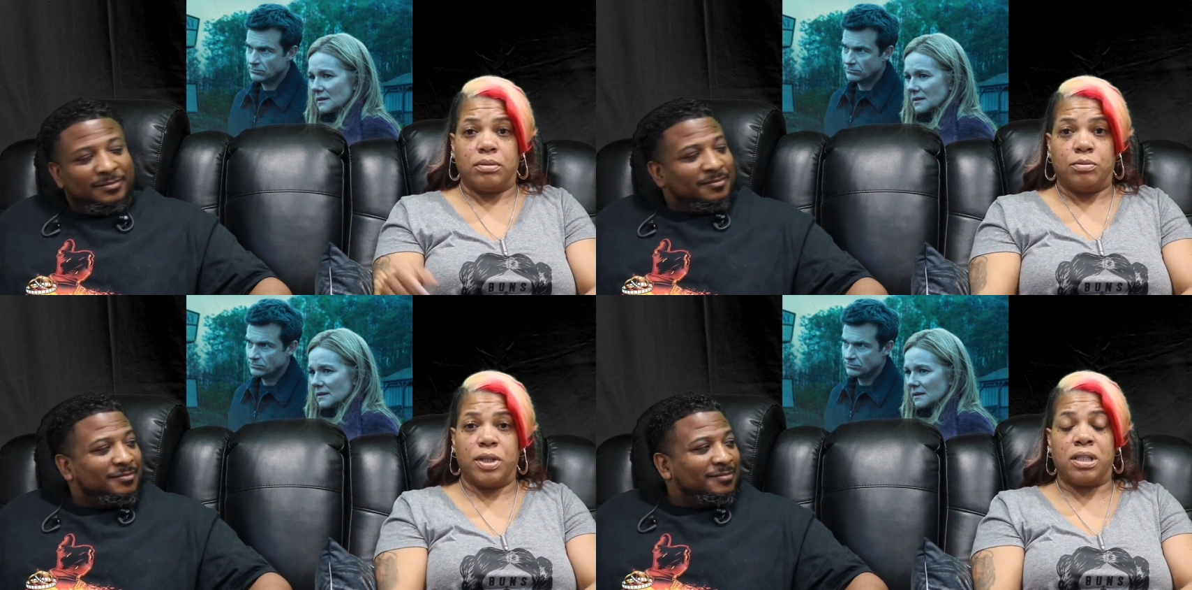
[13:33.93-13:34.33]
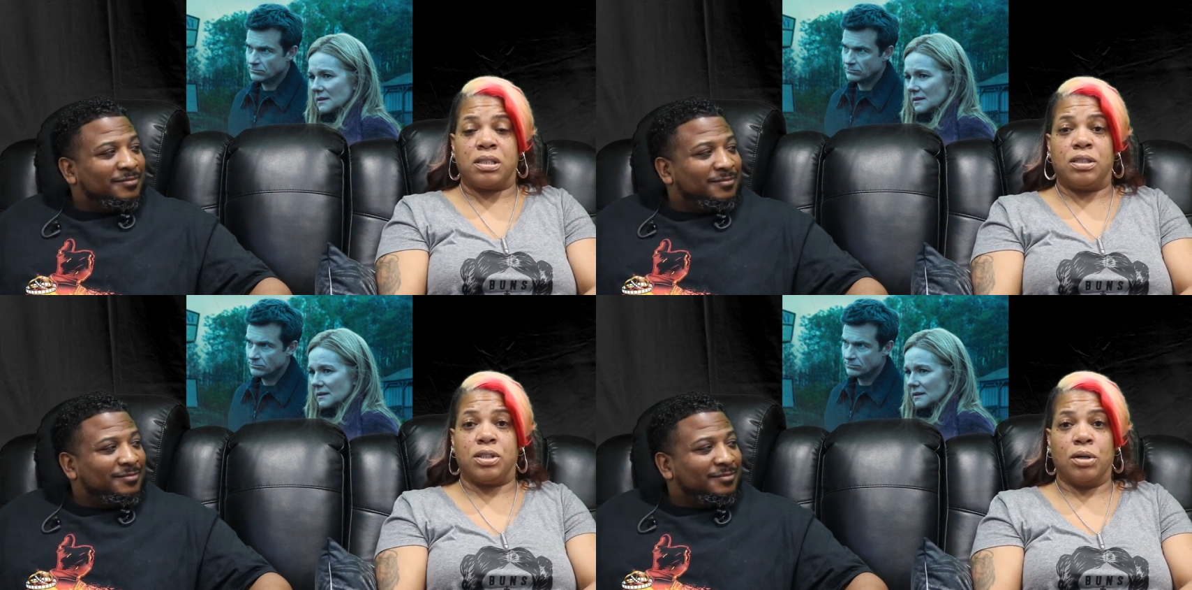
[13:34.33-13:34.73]
Speaker 1: We didn't
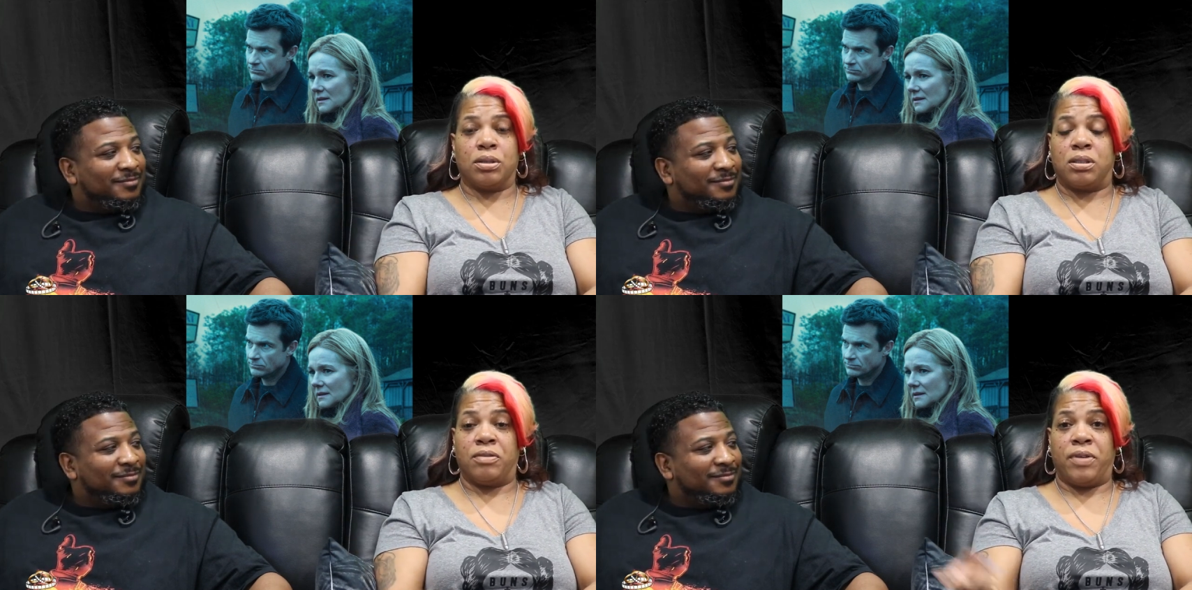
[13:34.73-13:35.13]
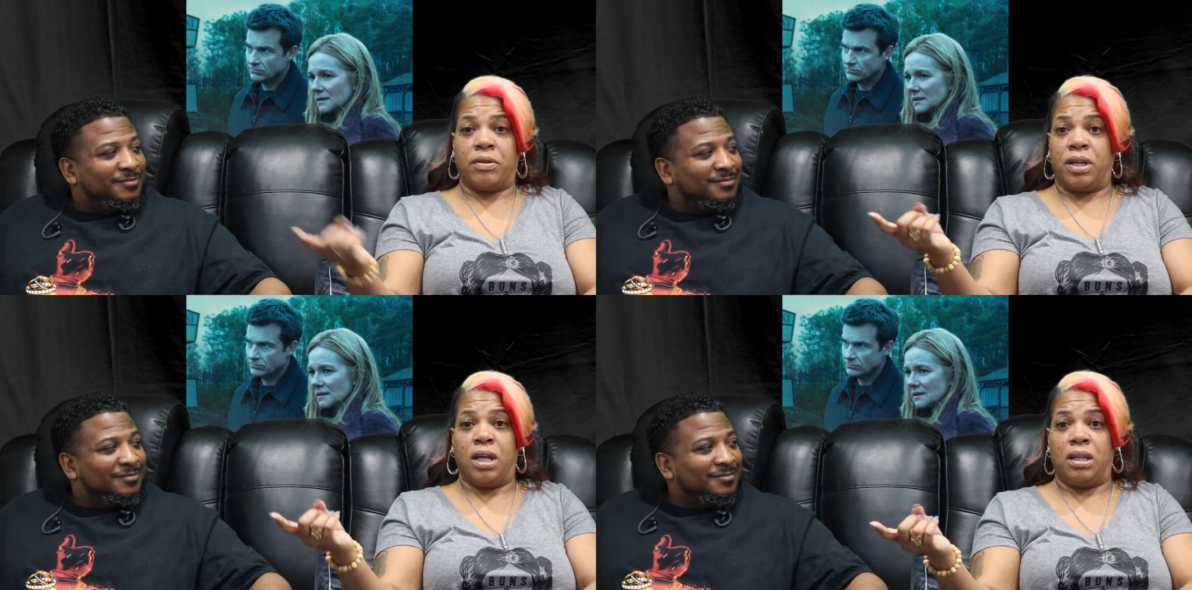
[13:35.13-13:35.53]
see Jonah to the
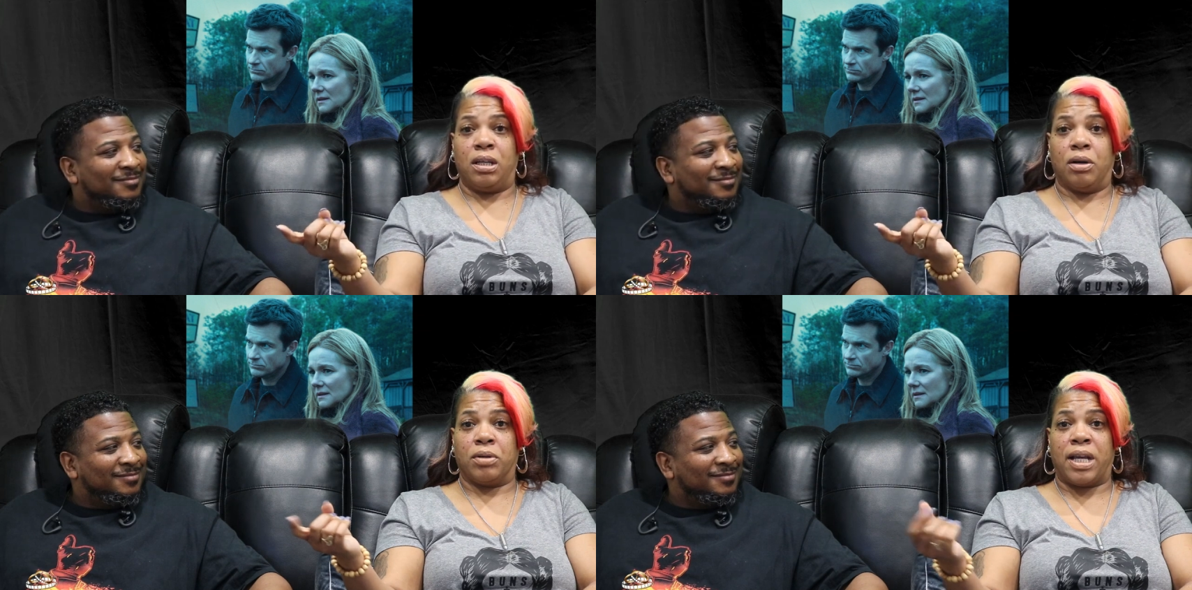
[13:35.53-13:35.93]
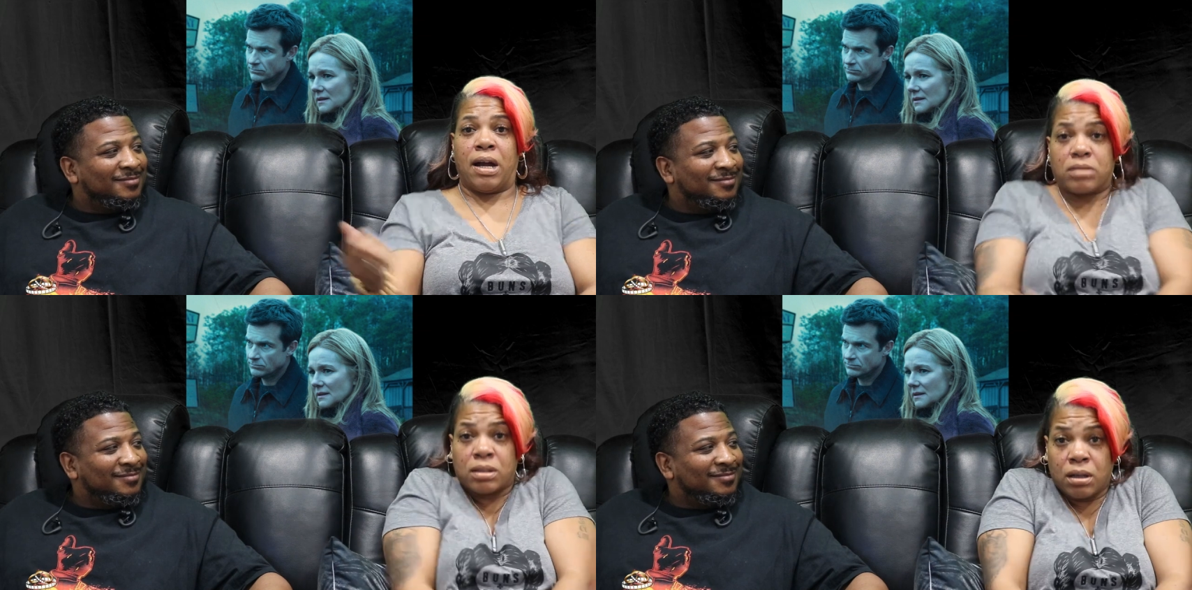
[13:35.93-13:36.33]
very end. He mm-hmm. on the
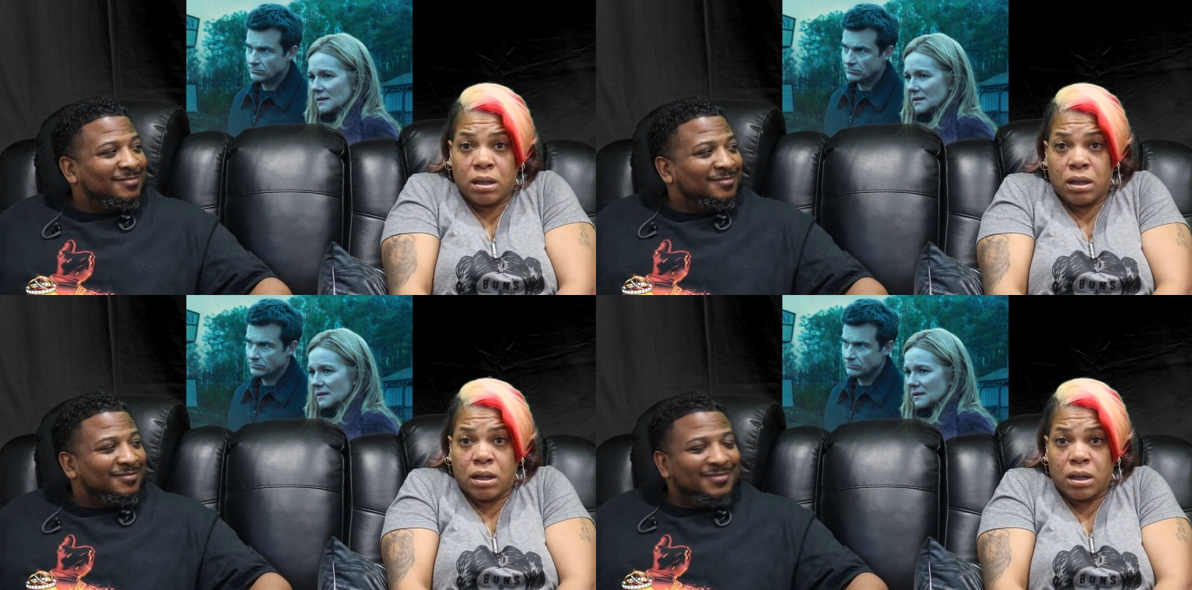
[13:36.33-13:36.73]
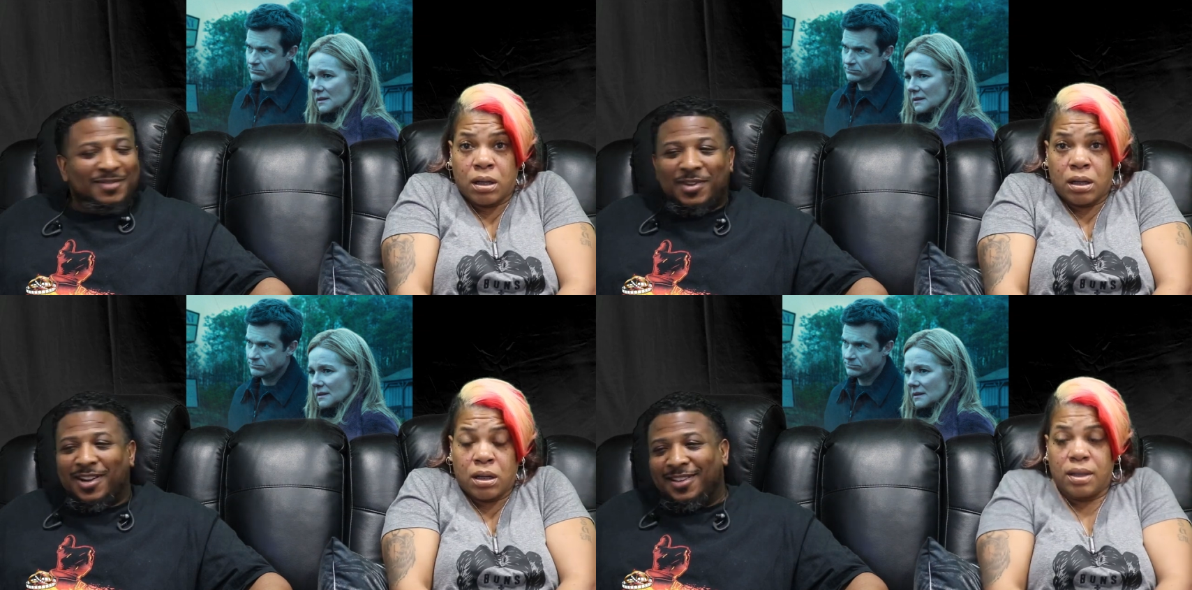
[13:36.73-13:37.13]
couch.
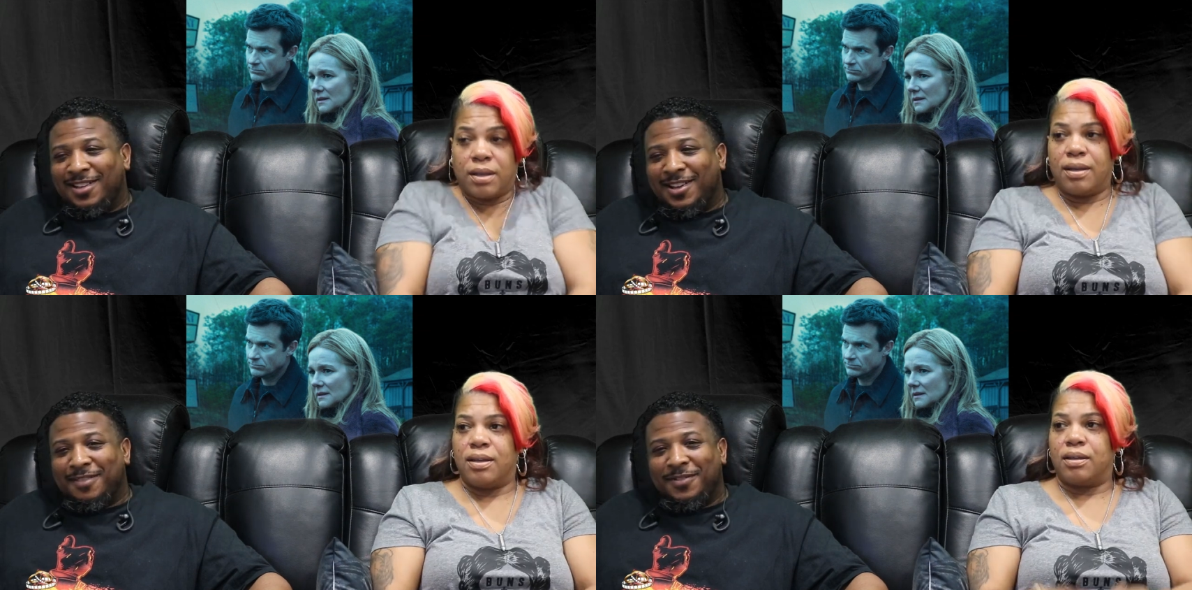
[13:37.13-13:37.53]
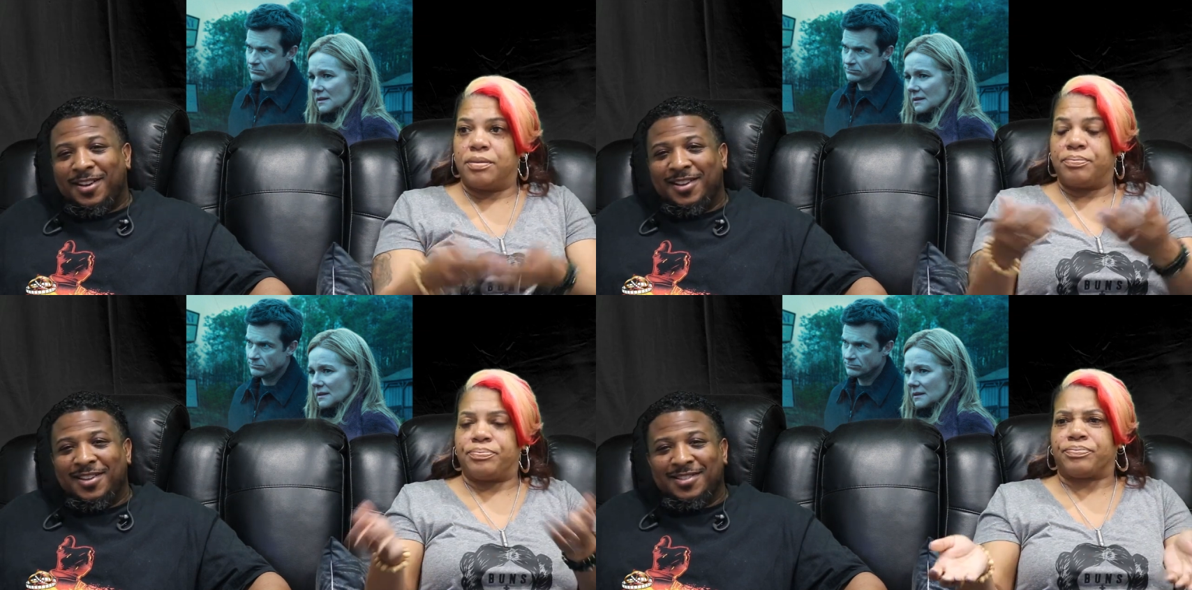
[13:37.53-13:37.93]
Speaker 2: Right. He had a
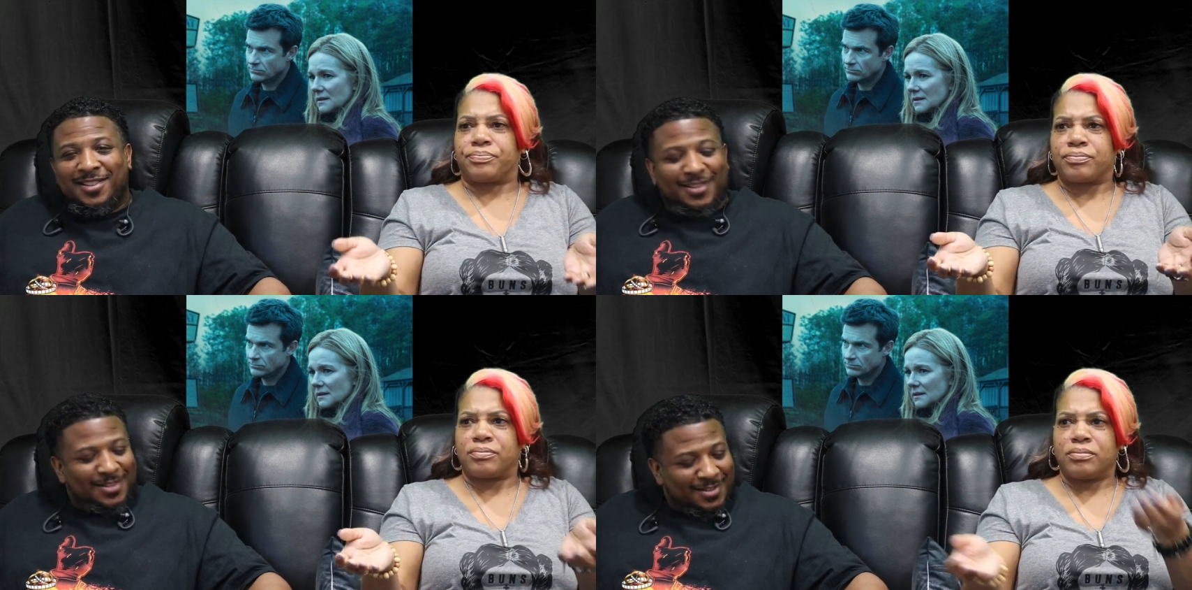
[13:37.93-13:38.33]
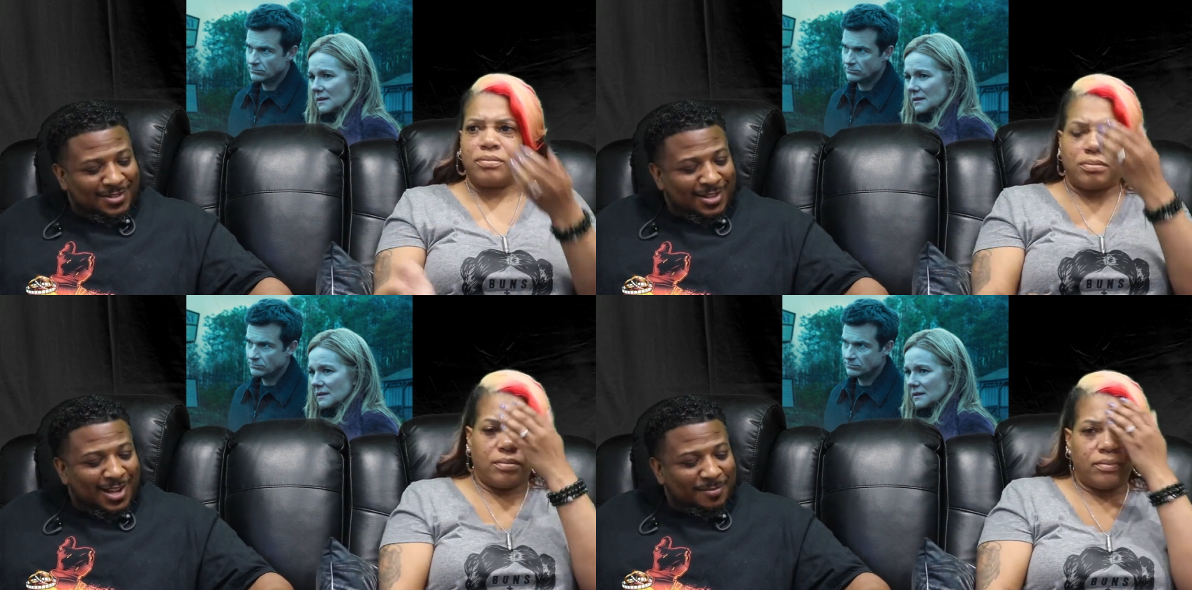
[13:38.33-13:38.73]
very easy uh,
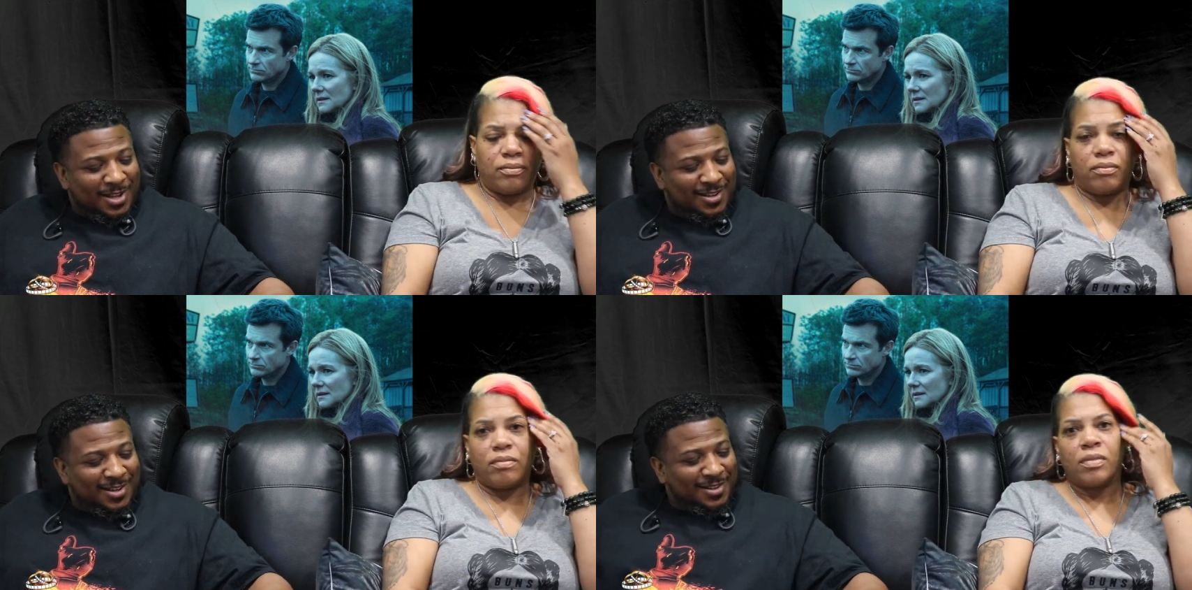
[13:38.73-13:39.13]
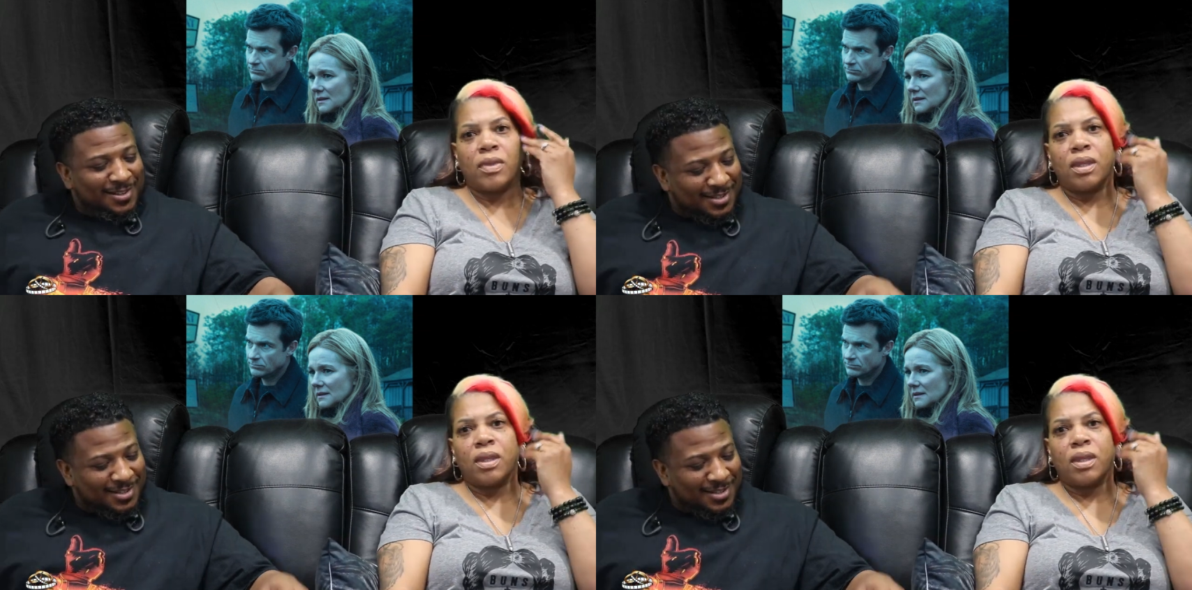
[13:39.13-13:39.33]
job that day.